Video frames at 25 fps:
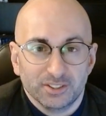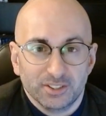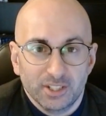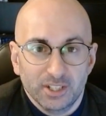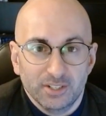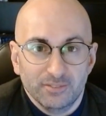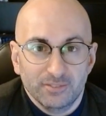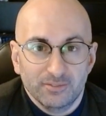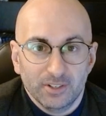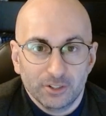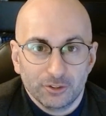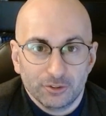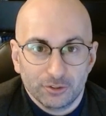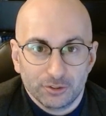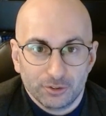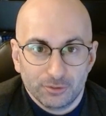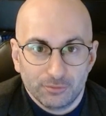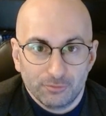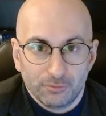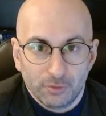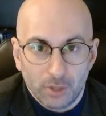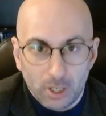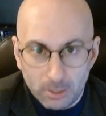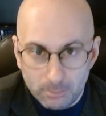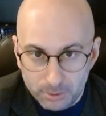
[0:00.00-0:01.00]
Adventures
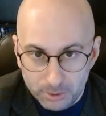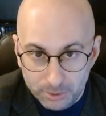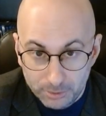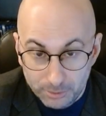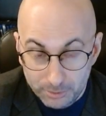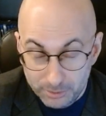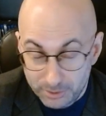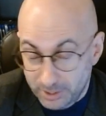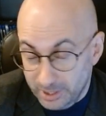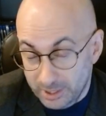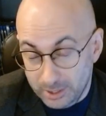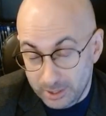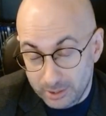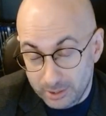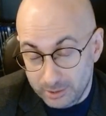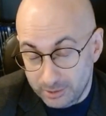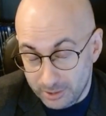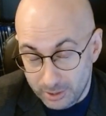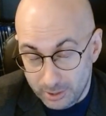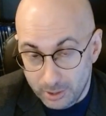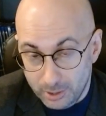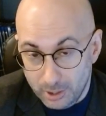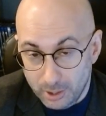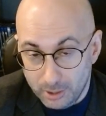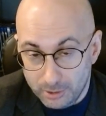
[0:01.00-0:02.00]
of Robin Hood and
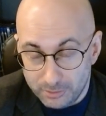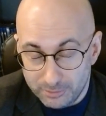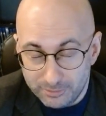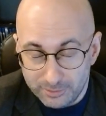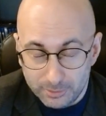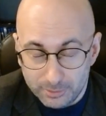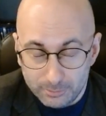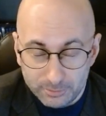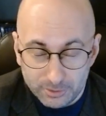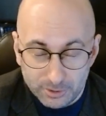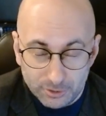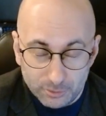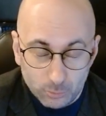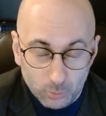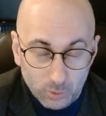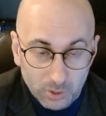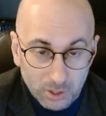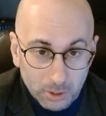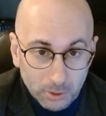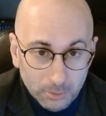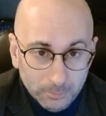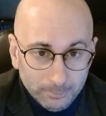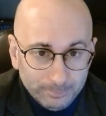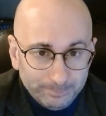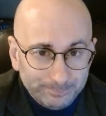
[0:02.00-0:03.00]
other films as
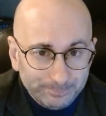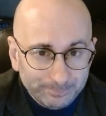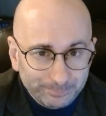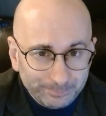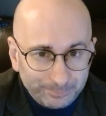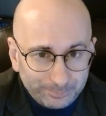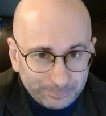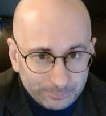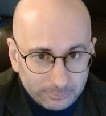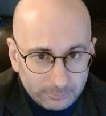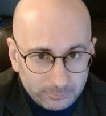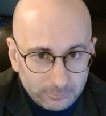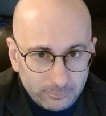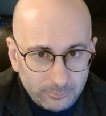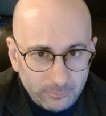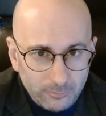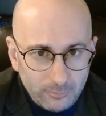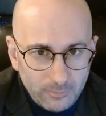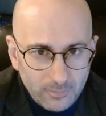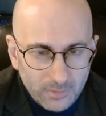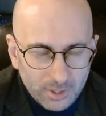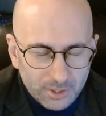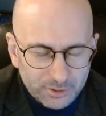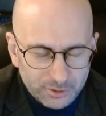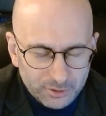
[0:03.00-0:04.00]
well.
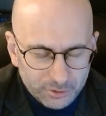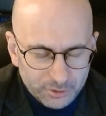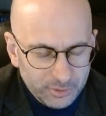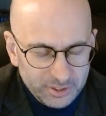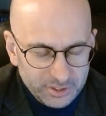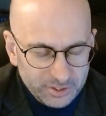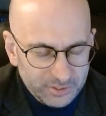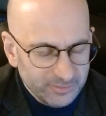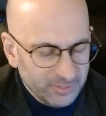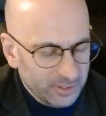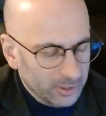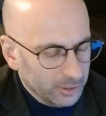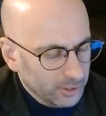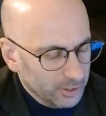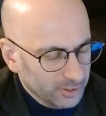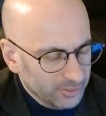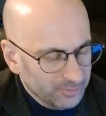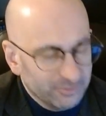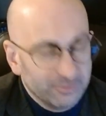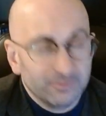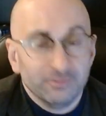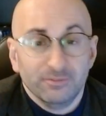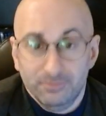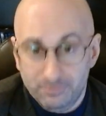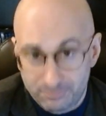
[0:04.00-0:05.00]
So he's a very
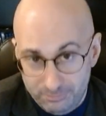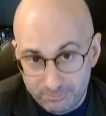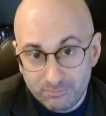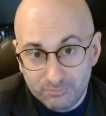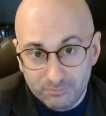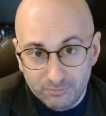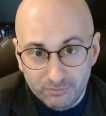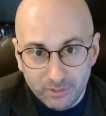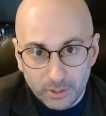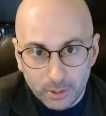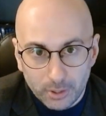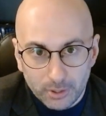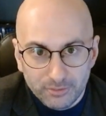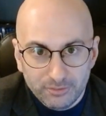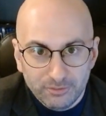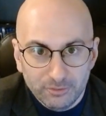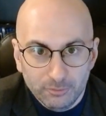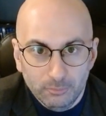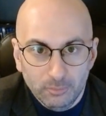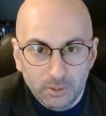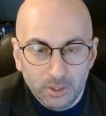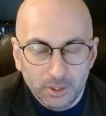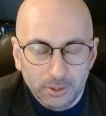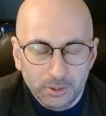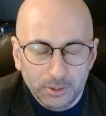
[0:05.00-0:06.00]

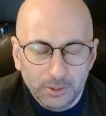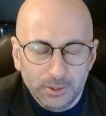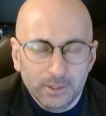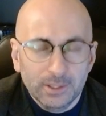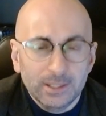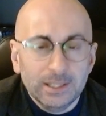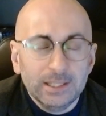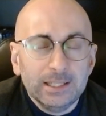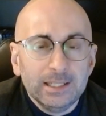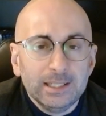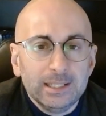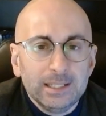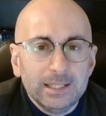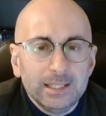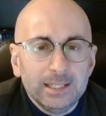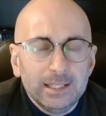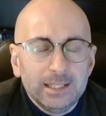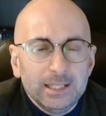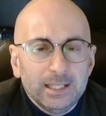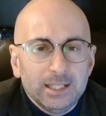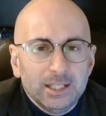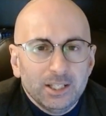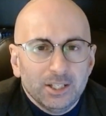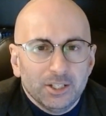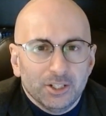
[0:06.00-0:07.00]
familiar
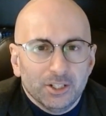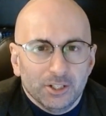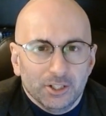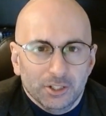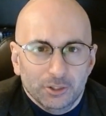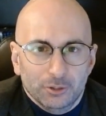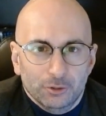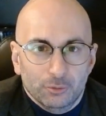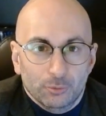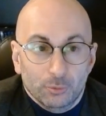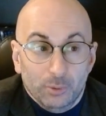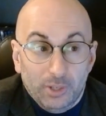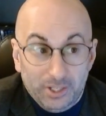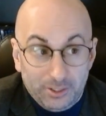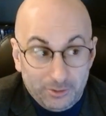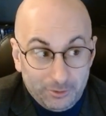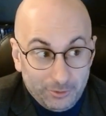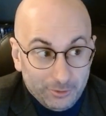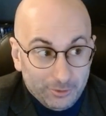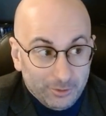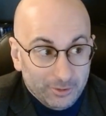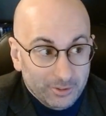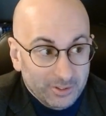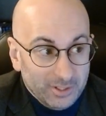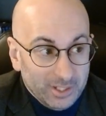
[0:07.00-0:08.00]

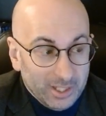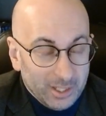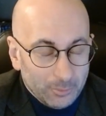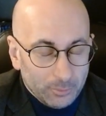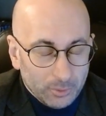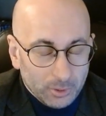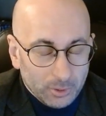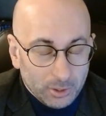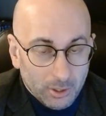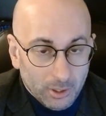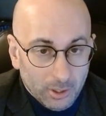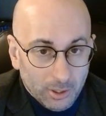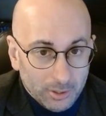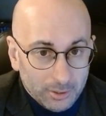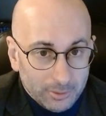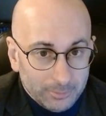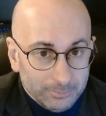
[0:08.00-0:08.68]
director in that regard.